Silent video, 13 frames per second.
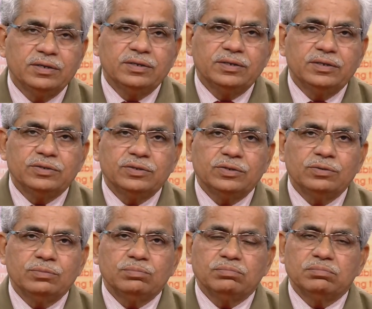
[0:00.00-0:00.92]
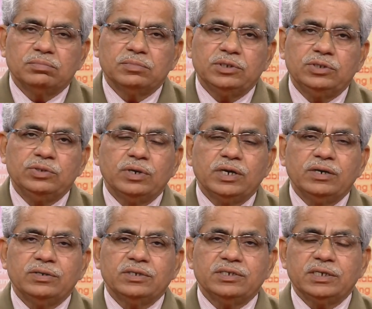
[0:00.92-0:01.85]
so you
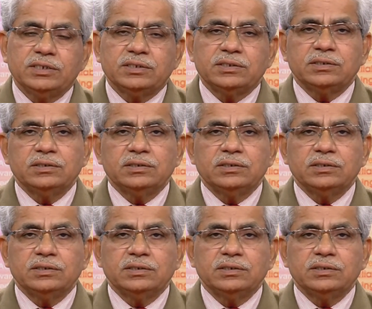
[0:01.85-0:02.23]
cannot just